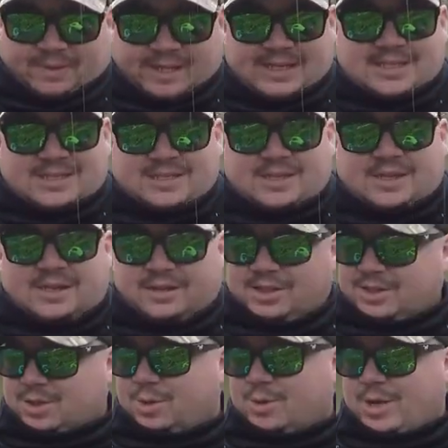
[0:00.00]
This,
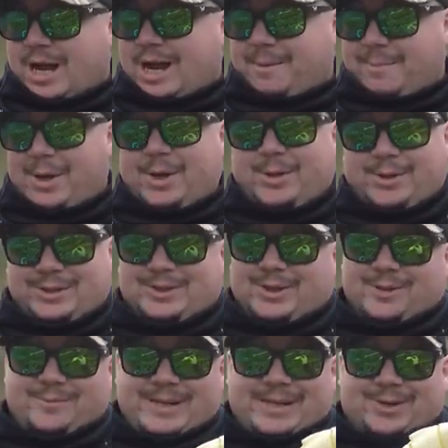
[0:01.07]
this little combo is
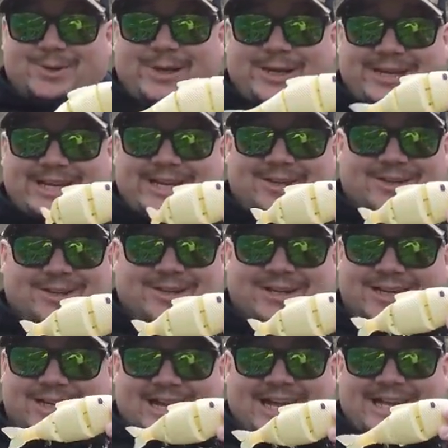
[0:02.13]
going to be a creek killer
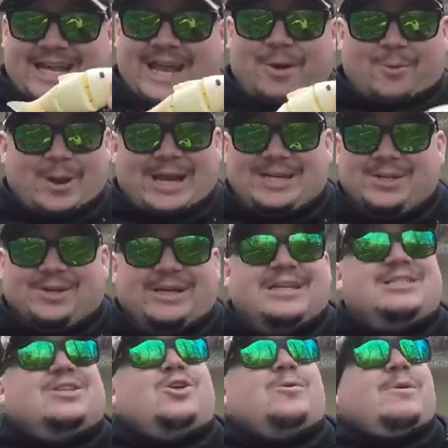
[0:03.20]
and I can't wait till it
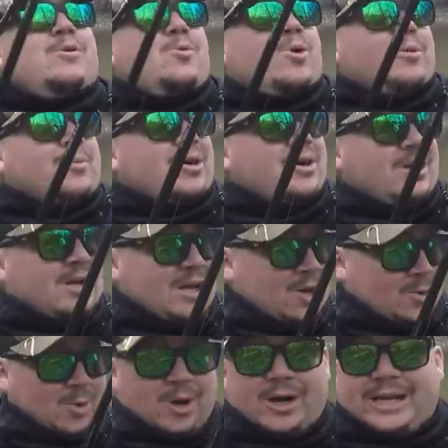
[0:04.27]
gets a little bit warmer
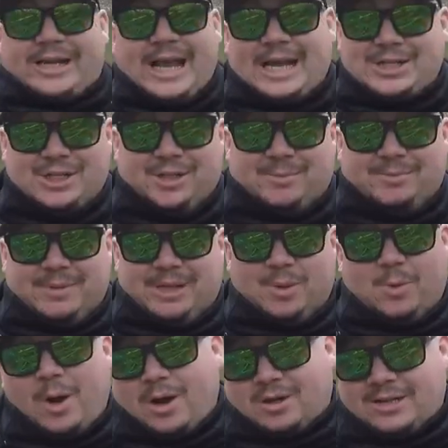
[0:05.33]
we're already catching them and
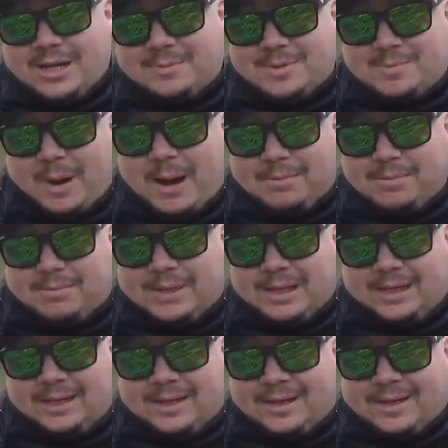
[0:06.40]
the water temp's
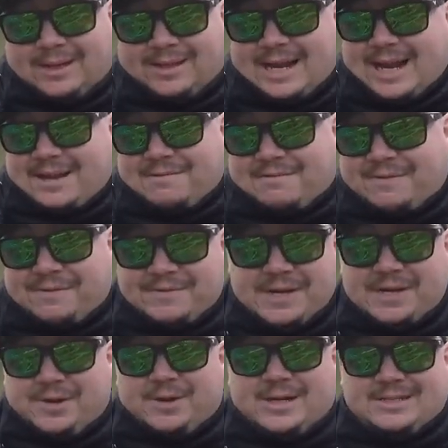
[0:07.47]
probably not even
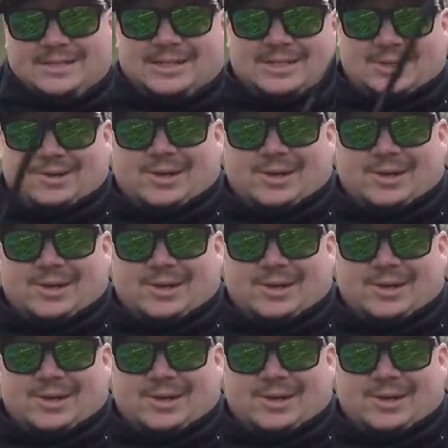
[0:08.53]
50 degrees in this